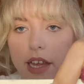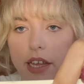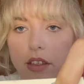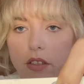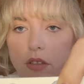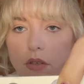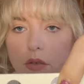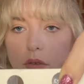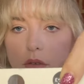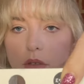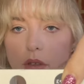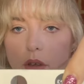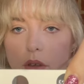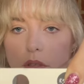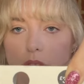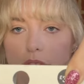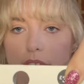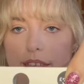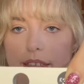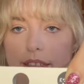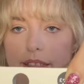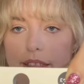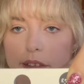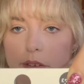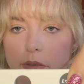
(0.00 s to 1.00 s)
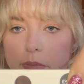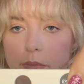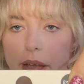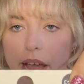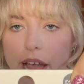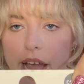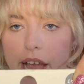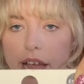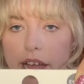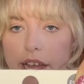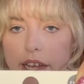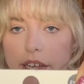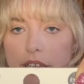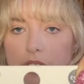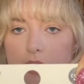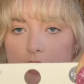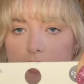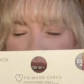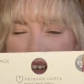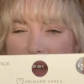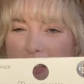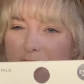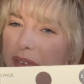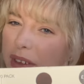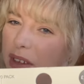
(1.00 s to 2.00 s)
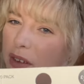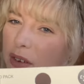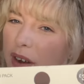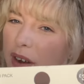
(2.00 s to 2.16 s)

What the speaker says: and also this little pack. I feel